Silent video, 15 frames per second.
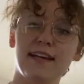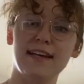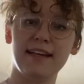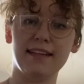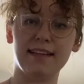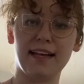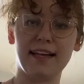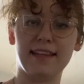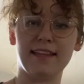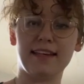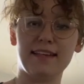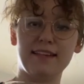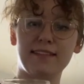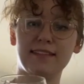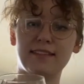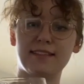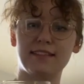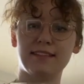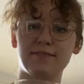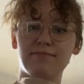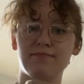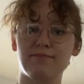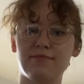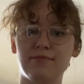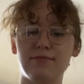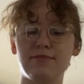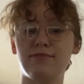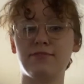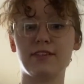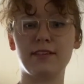in like these
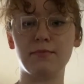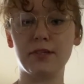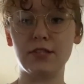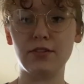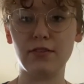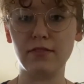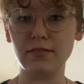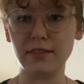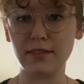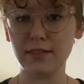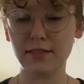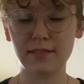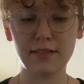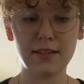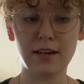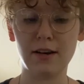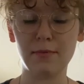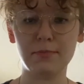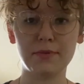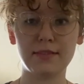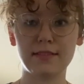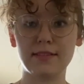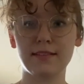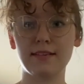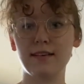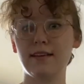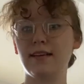friggin' McDonald's cups.